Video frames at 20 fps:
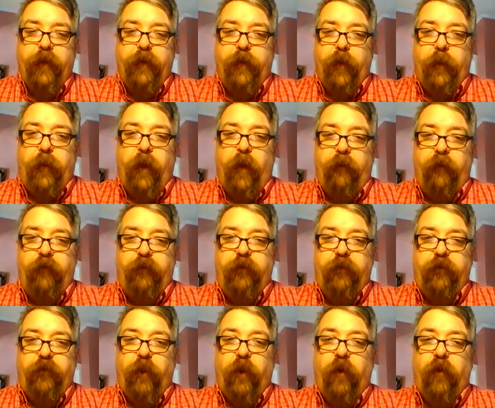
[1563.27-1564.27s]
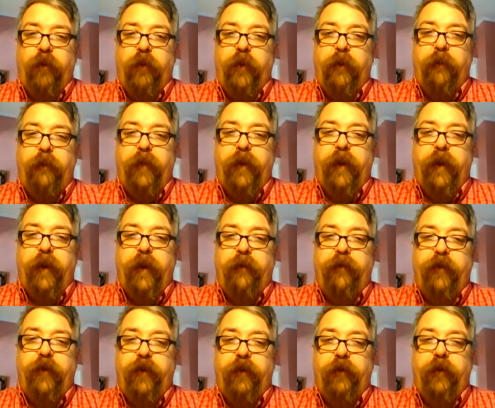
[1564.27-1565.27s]
Their pelvises were only big
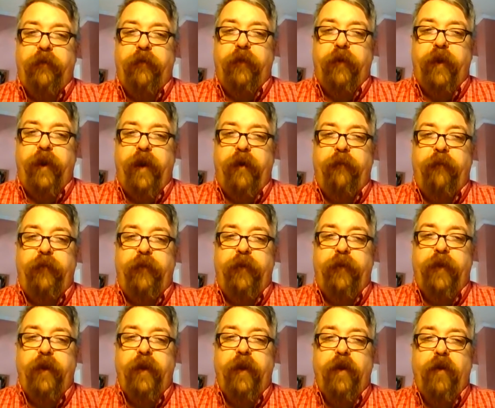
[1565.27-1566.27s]
enough to deliver an infant